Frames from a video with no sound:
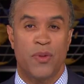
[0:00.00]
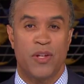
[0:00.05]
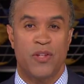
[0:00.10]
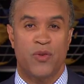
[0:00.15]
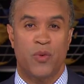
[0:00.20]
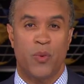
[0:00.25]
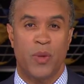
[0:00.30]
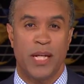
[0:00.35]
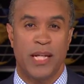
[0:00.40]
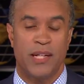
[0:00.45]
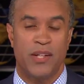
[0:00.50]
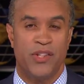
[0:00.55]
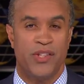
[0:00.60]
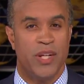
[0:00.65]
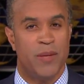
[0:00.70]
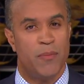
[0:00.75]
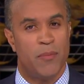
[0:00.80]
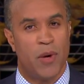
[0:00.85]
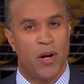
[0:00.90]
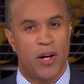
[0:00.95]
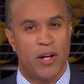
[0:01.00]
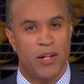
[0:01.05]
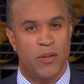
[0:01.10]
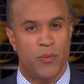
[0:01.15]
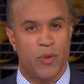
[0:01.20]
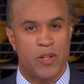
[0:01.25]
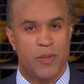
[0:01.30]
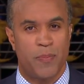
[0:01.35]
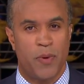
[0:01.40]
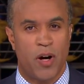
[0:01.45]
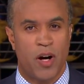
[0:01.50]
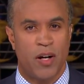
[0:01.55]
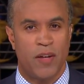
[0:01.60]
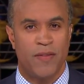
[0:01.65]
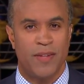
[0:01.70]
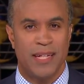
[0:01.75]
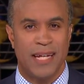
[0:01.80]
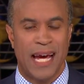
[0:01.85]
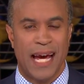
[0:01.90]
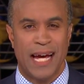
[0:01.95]
this week, Jim Martin was part
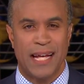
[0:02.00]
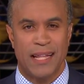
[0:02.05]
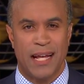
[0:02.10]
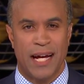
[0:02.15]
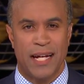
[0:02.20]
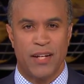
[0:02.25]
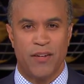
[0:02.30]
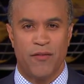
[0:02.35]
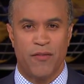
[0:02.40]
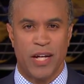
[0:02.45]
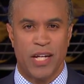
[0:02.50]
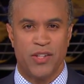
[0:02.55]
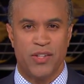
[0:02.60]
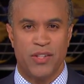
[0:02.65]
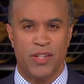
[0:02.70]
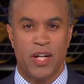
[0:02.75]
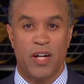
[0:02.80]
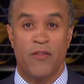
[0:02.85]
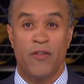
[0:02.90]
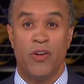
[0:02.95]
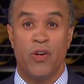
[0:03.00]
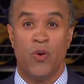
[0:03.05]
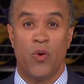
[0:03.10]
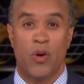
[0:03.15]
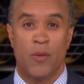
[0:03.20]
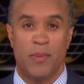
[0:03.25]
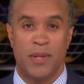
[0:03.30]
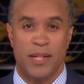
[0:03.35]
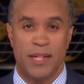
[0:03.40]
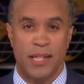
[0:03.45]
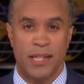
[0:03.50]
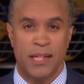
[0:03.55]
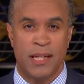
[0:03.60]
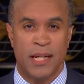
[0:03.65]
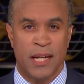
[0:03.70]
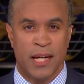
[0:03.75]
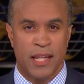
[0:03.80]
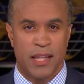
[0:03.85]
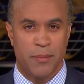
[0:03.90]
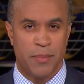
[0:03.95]
of the Allied invasion of Normandy,
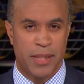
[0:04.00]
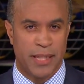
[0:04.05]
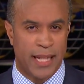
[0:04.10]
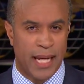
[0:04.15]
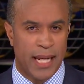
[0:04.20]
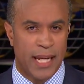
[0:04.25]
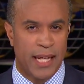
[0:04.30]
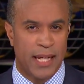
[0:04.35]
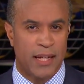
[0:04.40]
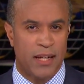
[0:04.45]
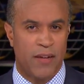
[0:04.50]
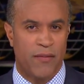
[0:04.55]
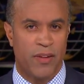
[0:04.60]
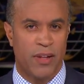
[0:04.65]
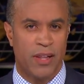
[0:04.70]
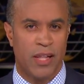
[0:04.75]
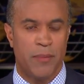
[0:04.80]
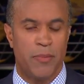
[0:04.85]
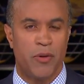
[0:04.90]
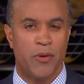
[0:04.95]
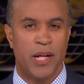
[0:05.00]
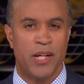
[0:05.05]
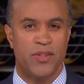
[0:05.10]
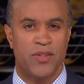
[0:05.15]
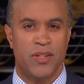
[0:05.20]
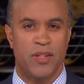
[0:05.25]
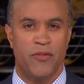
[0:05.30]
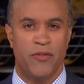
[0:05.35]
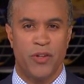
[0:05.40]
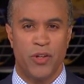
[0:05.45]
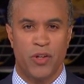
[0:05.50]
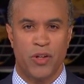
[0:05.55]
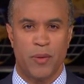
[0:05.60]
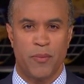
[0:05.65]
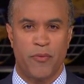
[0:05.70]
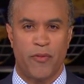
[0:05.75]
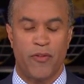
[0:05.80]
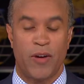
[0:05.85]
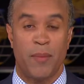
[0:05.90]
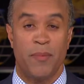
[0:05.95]
the beginning of the liberation of
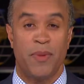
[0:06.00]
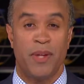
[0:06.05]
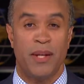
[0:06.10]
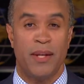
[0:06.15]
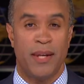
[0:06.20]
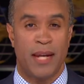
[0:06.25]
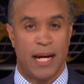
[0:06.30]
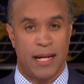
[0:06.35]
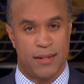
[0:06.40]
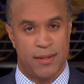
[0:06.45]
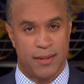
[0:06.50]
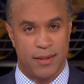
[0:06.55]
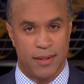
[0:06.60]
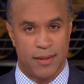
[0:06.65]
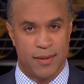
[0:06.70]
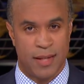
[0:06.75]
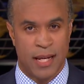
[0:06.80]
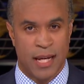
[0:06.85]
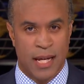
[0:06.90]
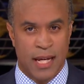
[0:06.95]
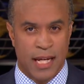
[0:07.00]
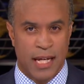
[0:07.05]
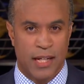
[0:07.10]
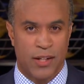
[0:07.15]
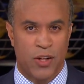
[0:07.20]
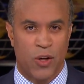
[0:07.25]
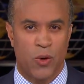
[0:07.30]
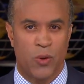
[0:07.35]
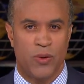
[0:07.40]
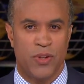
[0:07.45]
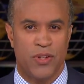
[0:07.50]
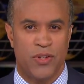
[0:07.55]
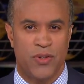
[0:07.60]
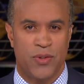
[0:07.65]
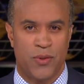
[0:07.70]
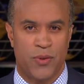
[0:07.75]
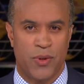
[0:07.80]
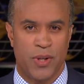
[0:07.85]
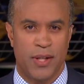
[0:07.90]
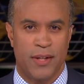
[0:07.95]
Europe from the Nazis. He told this
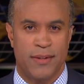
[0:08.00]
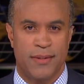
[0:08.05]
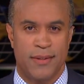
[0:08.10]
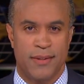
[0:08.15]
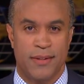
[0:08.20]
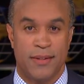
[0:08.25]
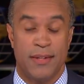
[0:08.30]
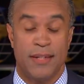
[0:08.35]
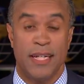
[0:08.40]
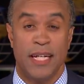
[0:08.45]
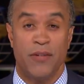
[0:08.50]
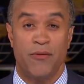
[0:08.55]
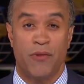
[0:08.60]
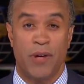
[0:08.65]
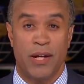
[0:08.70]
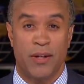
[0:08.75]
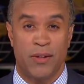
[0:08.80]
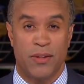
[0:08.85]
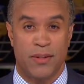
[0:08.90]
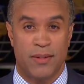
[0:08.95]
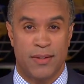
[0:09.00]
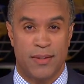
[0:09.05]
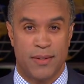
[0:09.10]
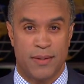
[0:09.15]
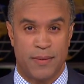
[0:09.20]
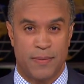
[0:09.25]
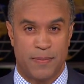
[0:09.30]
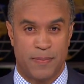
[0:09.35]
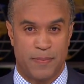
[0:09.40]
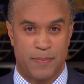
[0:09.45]
story to Dean Reynolds.